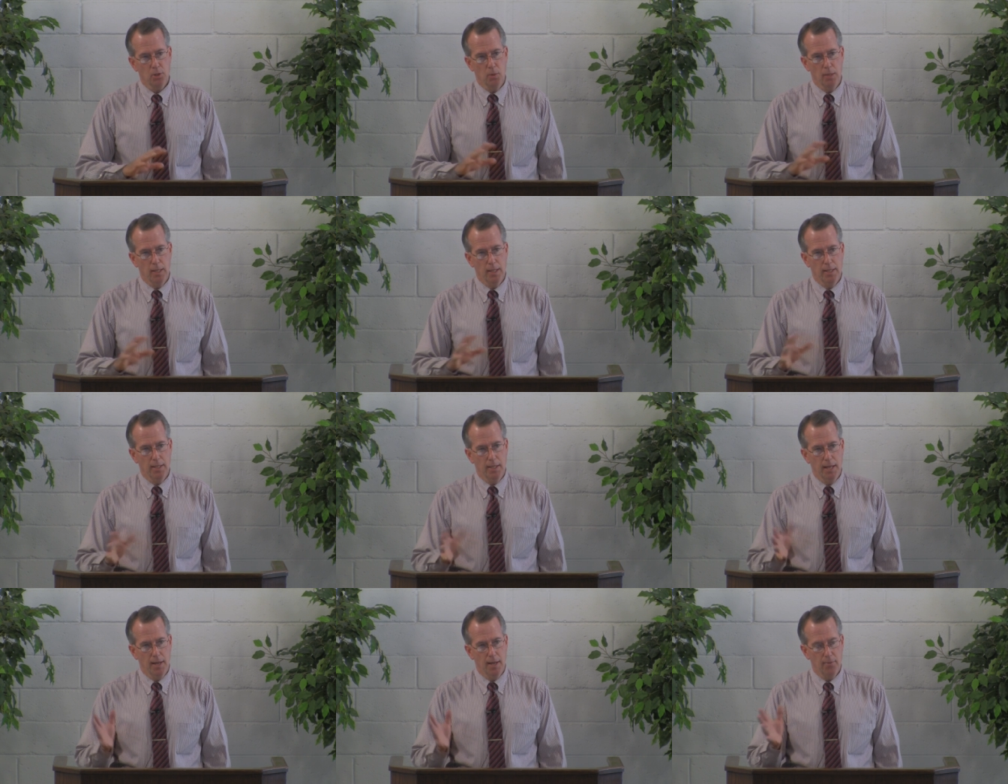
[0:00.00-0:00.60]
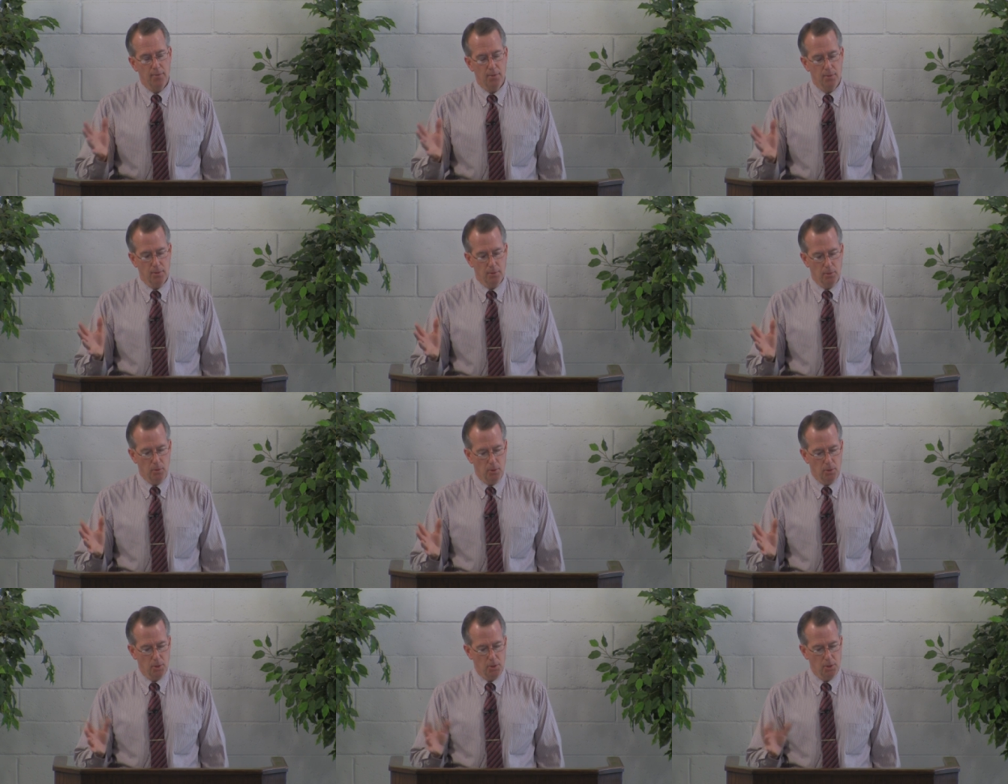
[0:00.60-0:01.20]
week that after the
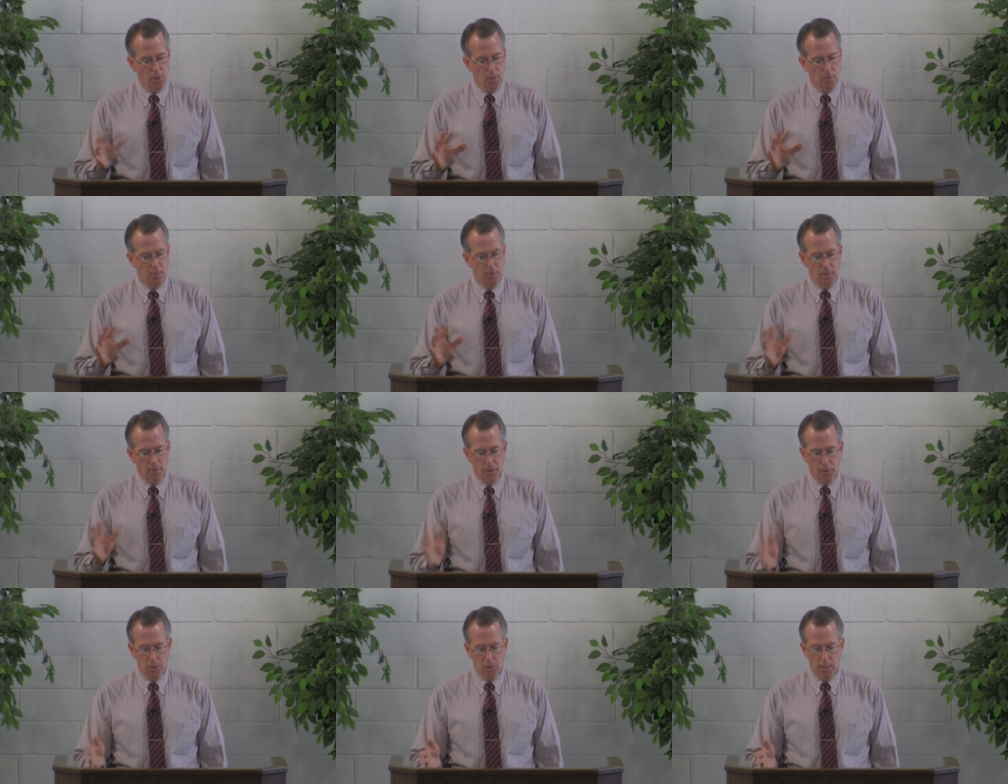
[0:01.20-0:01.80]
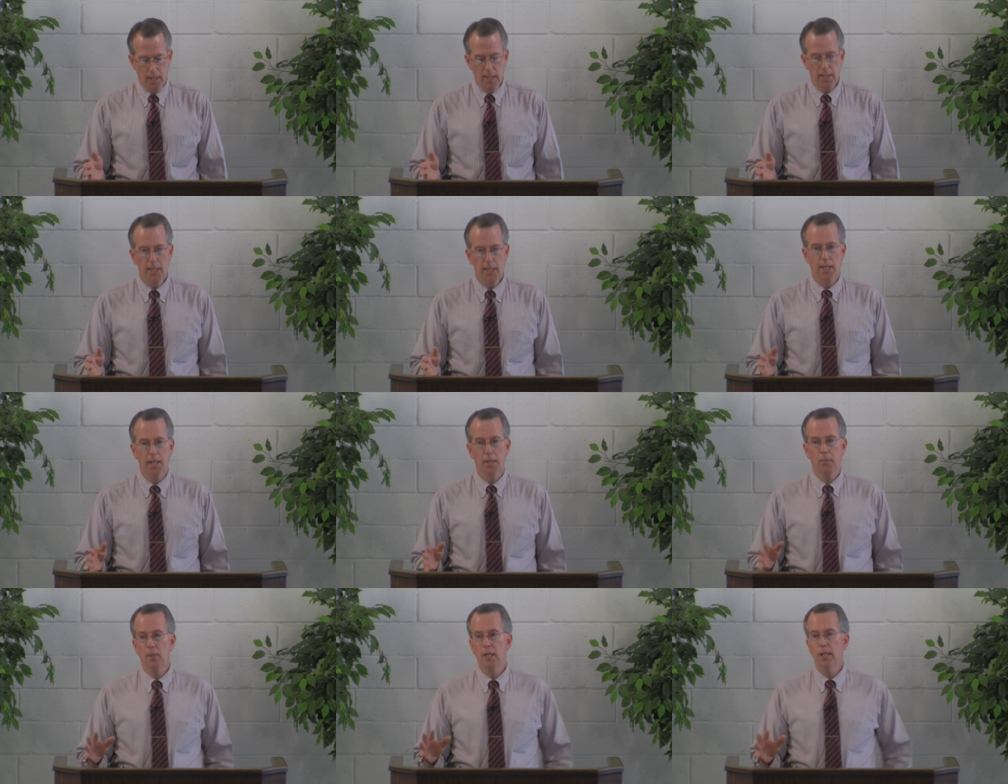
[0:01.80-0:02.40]
Lord's Supper, they sang a hymn.